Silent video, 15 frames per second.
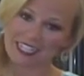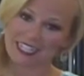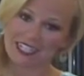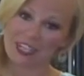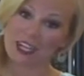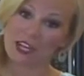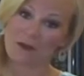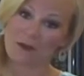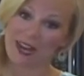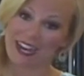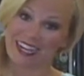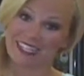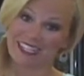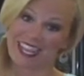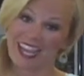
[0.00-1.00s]
turkey
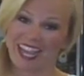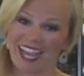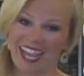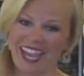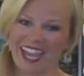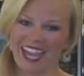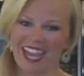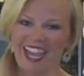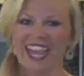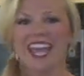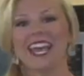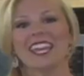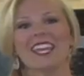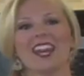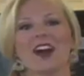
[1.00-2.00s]
wings.
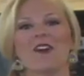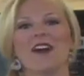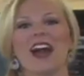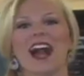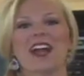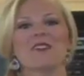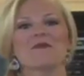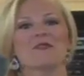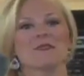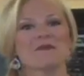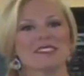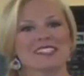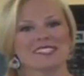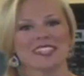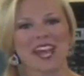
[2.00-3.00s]
You know, I'm from
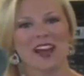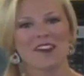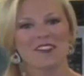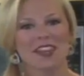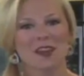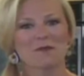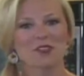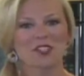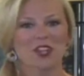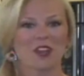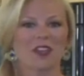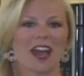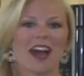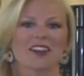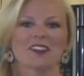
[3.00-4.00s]
the South, and I'm going to show
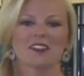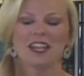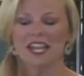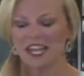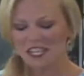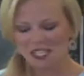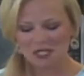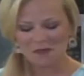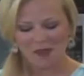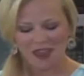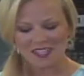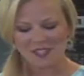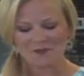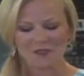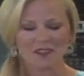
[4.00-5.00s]
you how to
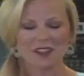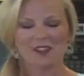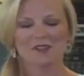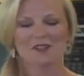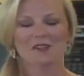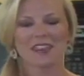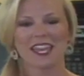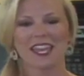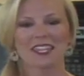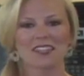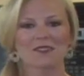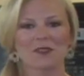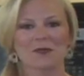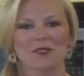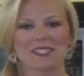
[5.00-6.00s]
spice up a little
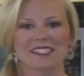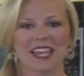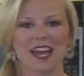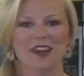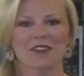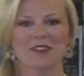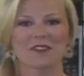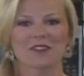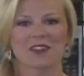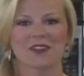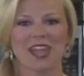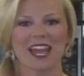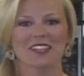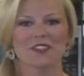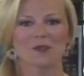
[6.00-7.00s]
things from the South, a few
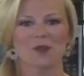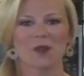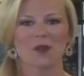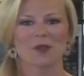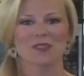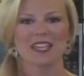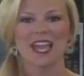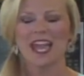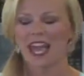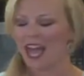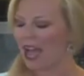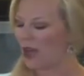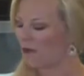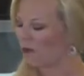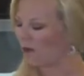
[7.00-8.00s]
casseroles.
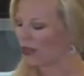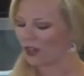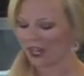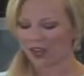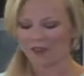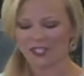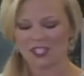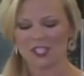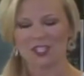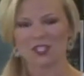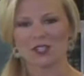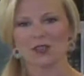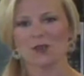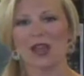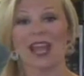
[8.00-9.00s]
We are going to
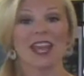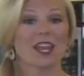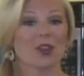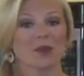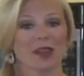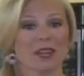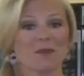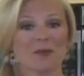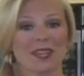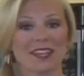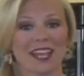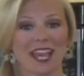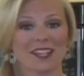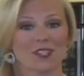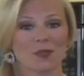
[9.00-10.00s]
do a green bean
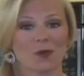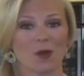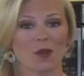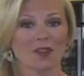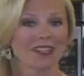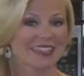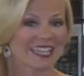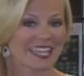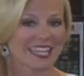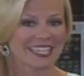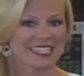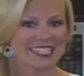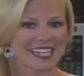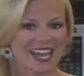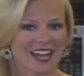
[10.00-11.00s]
casserole, Linkie
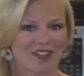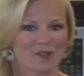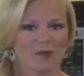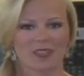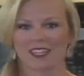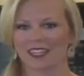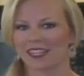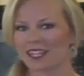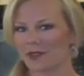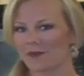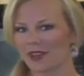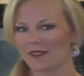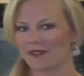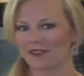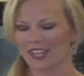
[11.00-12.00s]
style, with a little
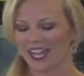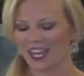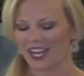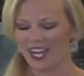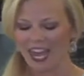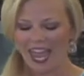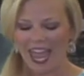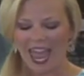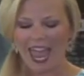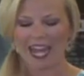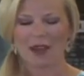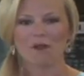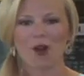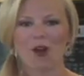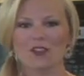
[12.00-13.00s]
bit of flair. And
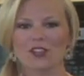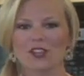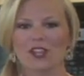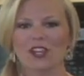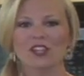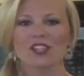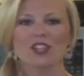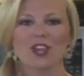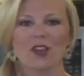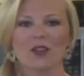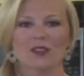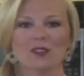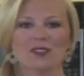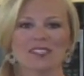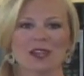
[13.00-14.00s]
I'm also going to show
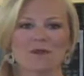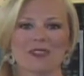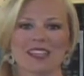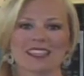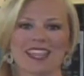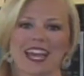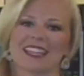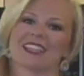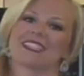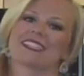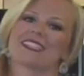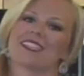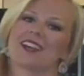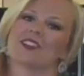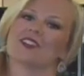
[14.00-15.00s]
you something that the
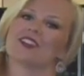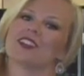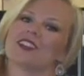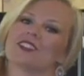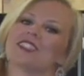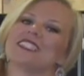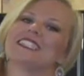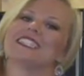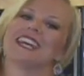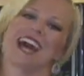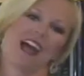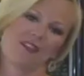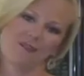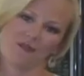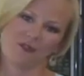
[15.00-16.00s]
Southerners
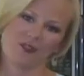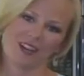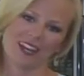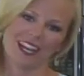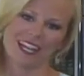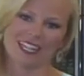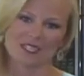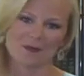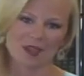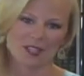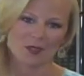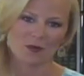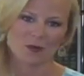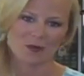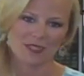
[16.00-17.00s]
die for, and it's my
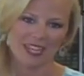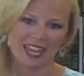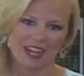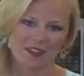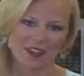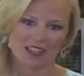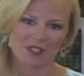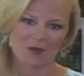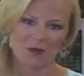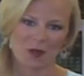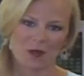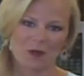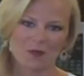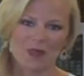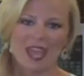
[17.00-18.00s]
sweet potato
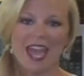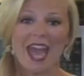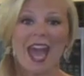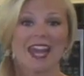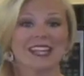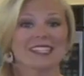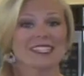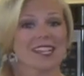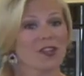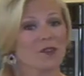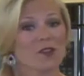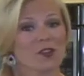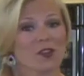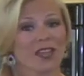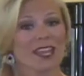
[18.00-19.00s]
casserole. And instead
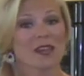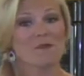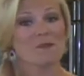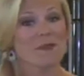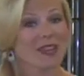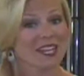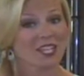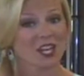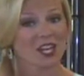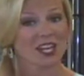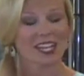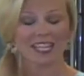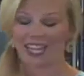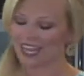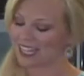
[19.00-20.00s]
of cooking a big
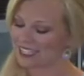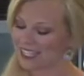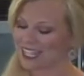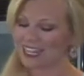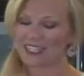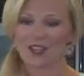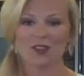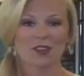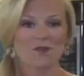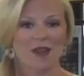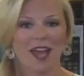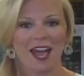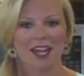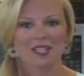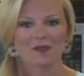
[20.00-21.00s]
turkey, like I said, it's only
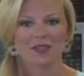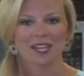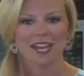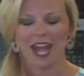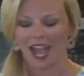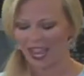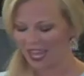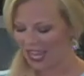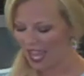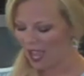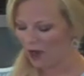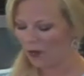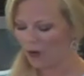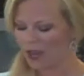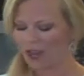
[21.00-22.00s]
my husband and I,
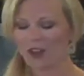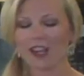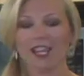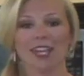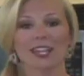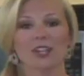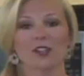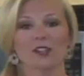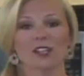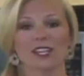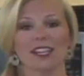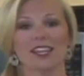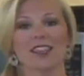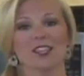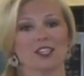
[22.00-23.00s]
we are going to cook
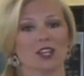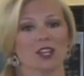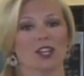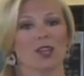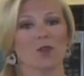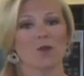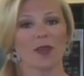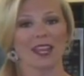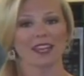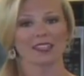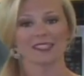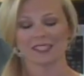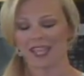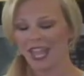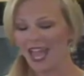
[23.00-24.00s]
the turkey wings.